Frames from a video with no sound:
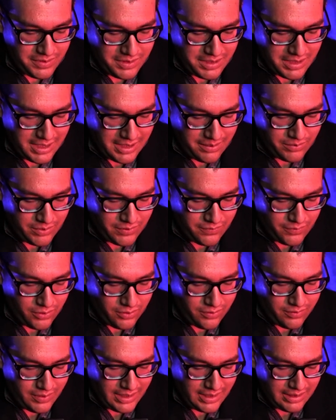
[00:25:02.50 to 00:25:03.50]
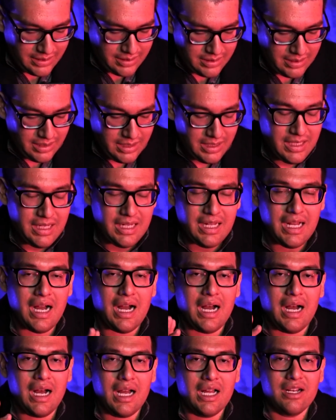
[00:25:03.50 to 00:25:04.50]
times 4 weeks,
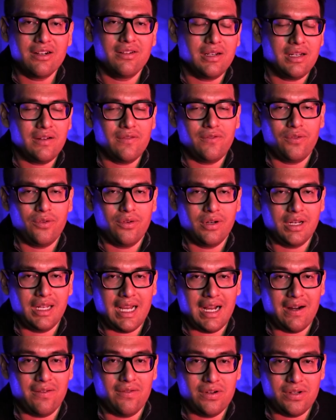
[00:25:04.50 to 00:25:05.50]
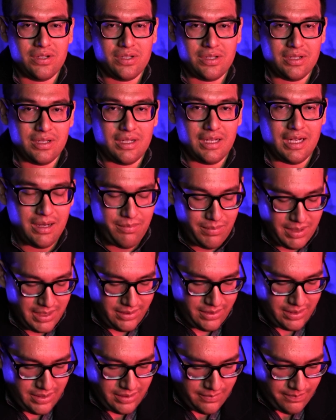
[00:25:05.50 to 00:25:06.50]
140 hours a
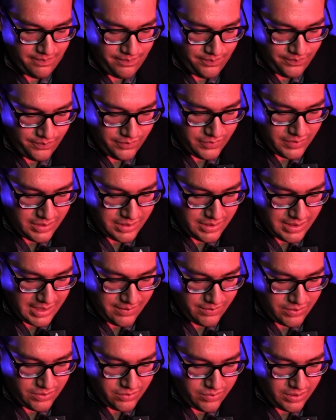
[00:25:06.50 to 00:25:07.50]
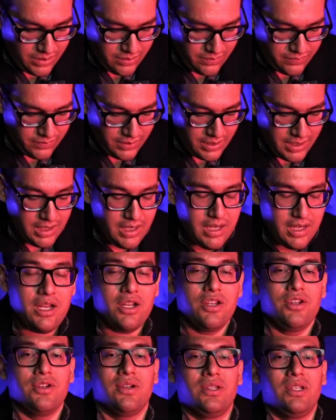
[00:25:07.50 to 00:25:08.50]
month, times 12,
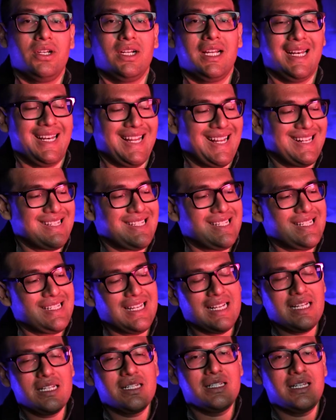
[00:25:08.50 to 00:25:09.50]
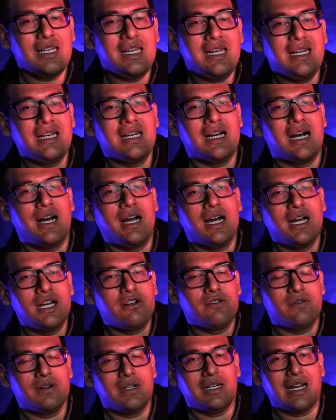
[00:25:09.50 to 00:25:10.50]
you're looking at
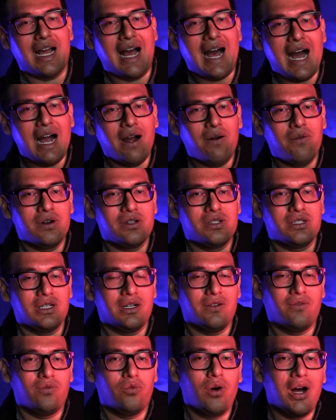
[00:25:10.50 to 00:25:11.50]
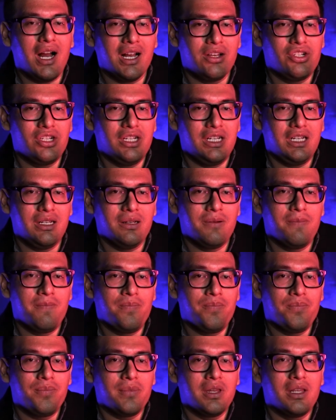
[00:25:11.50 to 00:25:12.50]
1,600 hours of watching
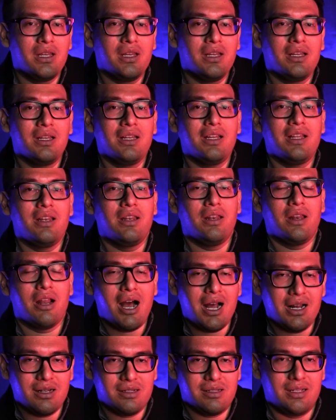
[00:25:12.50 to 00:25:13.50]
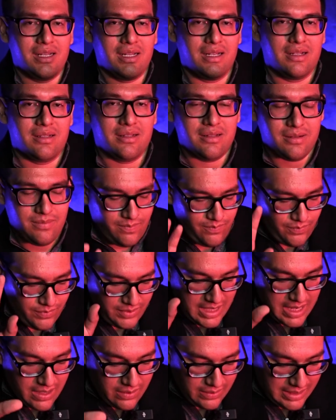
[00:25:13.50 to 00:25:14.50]
nonsense.
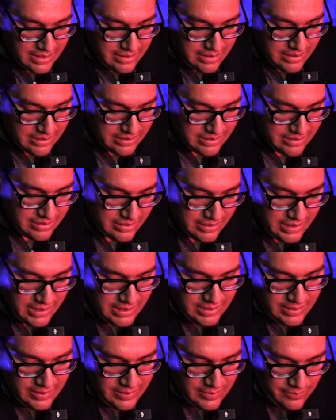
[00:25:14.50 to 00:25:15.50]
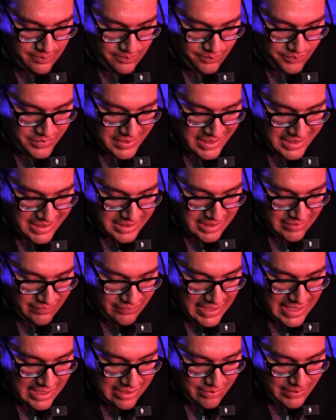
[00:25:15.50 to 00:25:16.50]
Now get this,
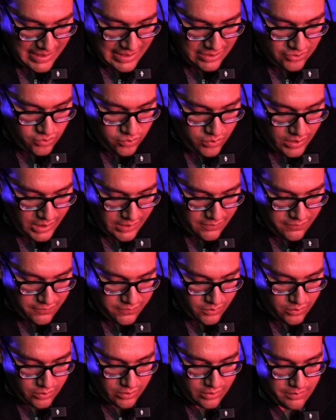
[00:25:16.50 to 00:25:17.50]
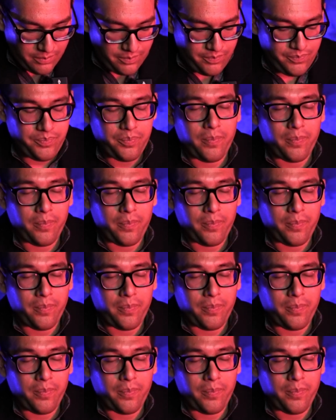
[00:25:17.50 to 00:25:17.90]
divided by 24,